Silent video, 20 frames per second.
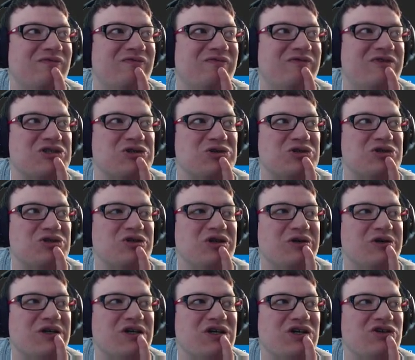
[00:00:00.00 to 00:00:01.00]
Visual
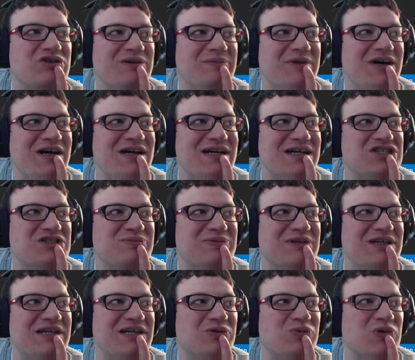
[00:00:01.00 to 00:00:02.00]
Studio Code. I'm not actually
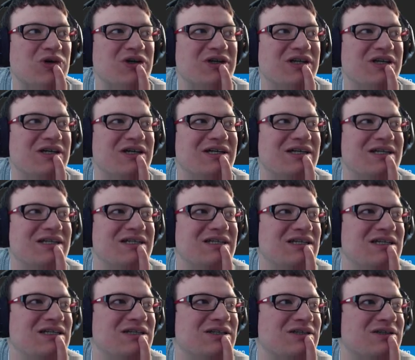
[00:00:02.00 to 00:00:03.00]
planning on working on it in
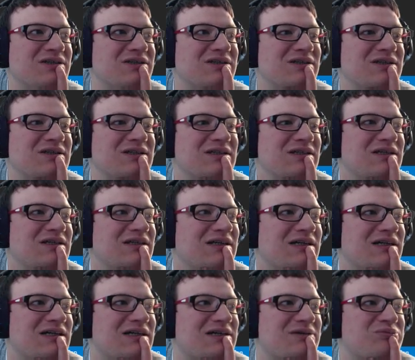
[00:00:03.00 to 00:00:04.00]
here.
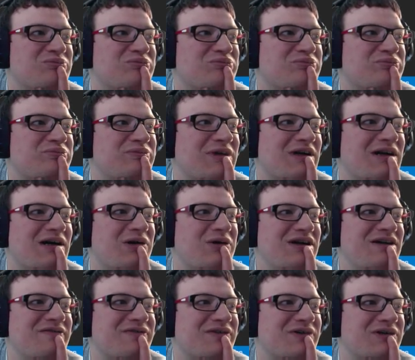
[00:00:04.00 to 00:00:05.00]

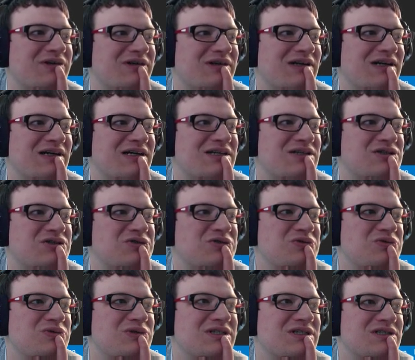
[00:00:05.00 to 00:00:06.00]
However, I do
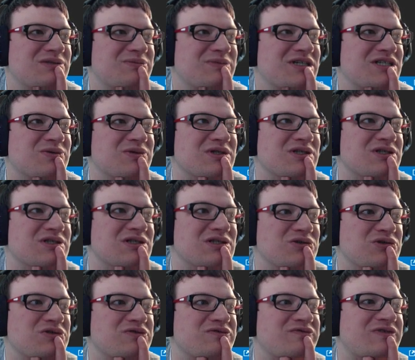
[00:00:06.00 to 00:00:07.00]
want to mess with our
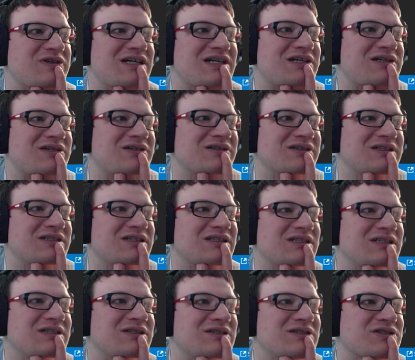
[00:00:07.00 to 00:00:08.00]
solution file in
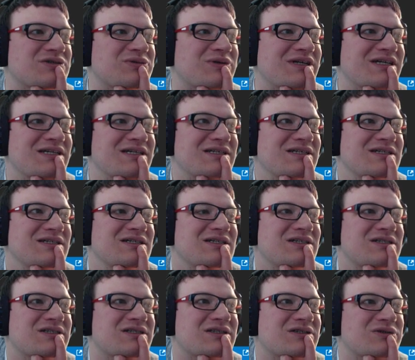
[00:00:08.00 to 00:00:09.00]
here this way.
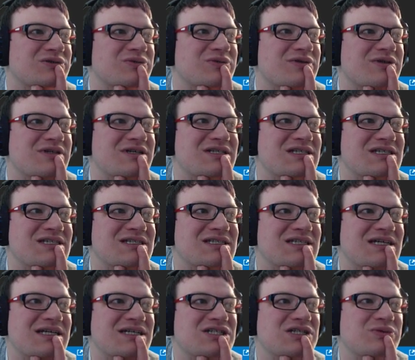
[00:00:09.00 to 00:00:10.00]
So this is
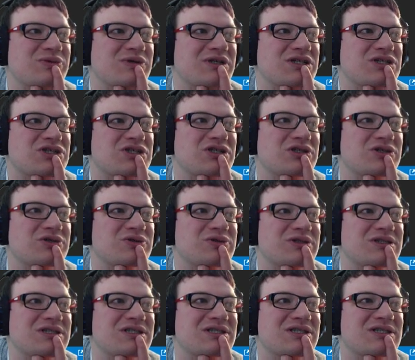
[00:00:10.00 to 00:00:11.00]
actually what it
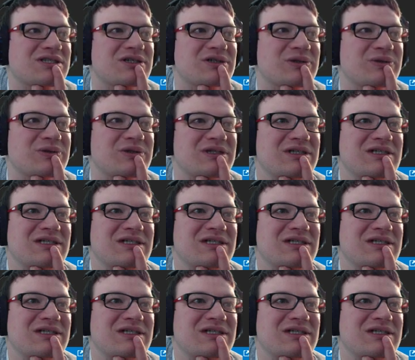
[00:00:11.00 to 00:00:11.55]
shows. So